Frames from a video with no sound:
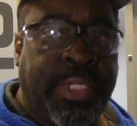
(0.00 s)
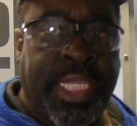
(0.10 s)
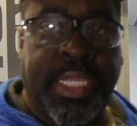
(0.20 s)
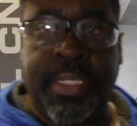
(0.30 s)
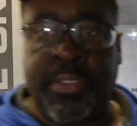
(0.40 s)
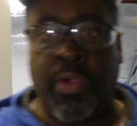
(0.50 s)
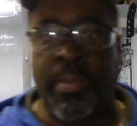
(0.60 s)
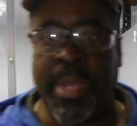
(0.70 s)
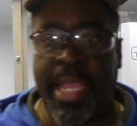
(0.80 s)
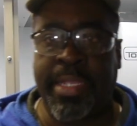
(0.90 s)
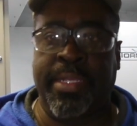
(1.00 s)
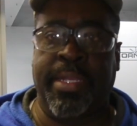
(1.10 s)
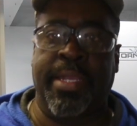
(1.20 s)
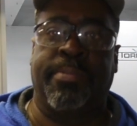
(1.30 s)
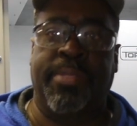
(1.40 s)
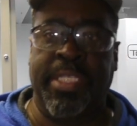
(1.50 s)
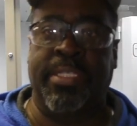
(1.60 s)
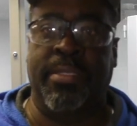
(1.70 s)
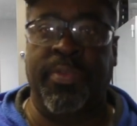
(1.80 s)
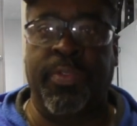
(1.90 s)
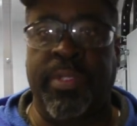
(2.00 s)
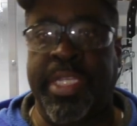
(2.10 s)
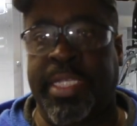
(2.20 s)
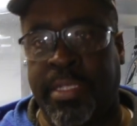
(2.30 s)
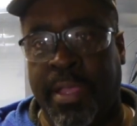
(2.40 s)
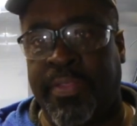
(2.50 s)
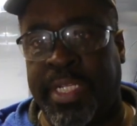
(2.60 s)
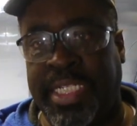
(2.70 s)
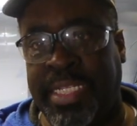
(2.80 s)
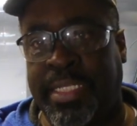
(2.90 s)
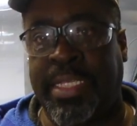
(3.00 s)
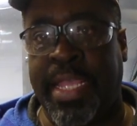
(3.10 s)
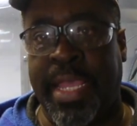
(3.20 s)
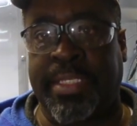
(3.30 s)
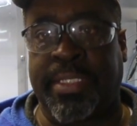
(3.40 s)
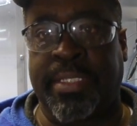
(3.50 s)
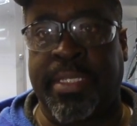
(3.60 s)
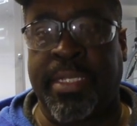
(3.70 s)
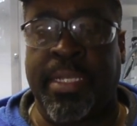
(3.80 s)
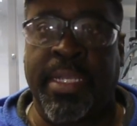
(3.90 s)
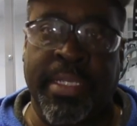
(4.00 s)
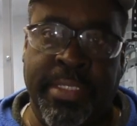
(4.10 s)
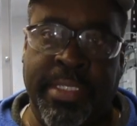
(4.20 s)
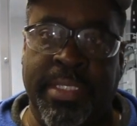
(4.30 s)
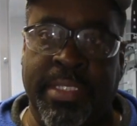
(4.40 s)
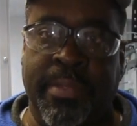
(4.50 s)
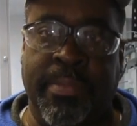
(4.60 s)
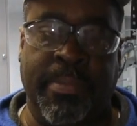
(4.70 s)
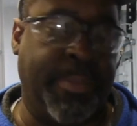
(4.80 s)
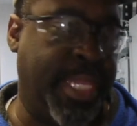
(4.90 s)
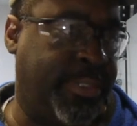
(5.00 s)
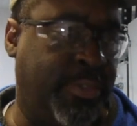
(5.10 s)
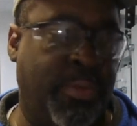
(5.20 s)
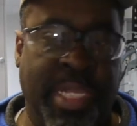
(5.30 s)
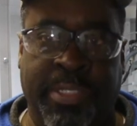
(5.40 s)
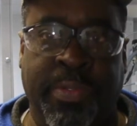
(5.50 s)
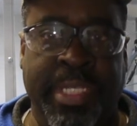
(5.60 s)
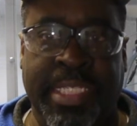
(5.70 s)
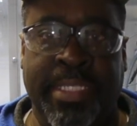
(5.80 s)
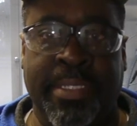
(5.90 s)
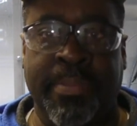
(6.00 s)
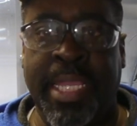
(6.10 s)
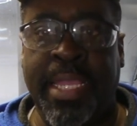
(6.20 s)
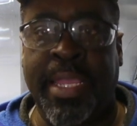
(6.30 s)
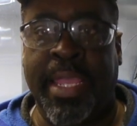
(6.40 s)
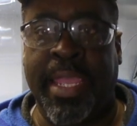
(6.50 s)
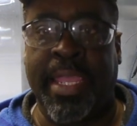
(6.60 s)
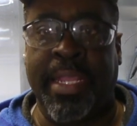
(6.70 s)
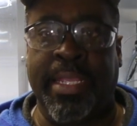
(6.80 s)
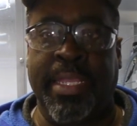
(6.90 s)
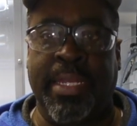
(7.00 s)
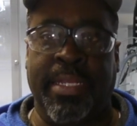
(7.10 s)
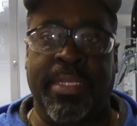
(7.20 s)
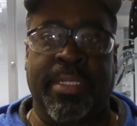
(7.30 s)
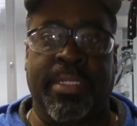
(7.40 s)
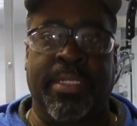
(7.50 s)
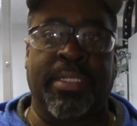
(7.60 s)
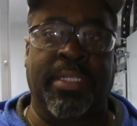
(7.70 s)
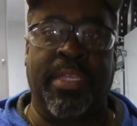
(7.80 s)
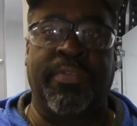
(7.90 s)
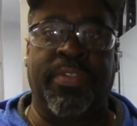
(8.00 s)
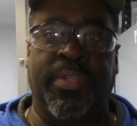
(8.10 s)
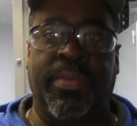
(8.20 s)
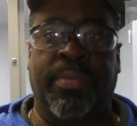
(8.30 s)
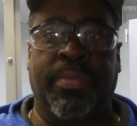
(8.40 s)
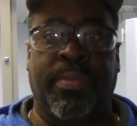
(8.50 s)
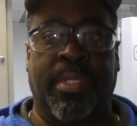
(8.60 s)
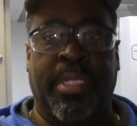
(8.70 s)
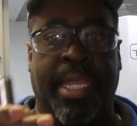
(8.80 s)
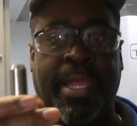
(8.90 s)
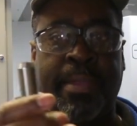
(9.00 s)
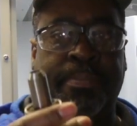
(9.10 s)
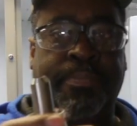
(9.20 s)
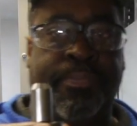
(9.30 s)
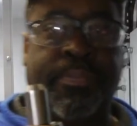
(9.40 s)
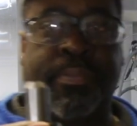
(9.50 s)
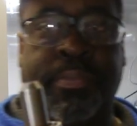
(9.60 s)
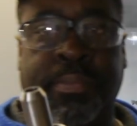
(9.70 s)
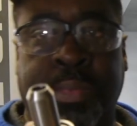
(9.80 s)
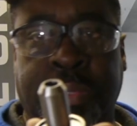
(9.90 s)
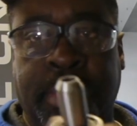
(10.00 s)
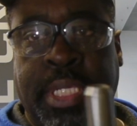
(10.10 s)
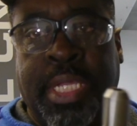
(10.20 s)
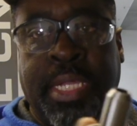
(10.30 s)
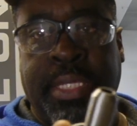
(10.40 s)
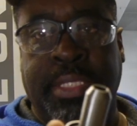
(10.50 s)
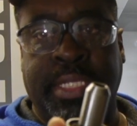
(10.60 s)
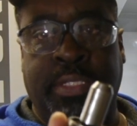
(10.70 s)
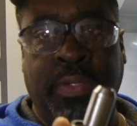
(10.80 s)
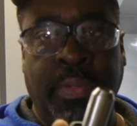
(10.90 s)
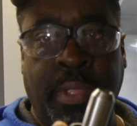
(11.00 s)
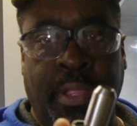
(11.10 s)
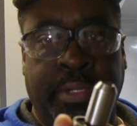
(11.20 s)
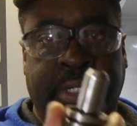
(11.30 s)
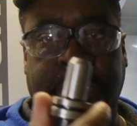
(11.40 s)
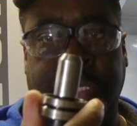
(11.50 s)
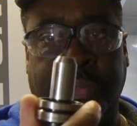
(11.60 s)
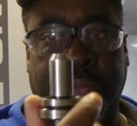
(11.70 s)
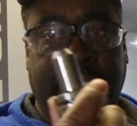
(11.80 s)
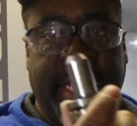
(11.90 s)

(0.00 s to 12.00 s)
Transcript: the Tormach um, system of tooling is called the T T S system, uh, Tormach tooling system, and it gives you um, these tool holders, which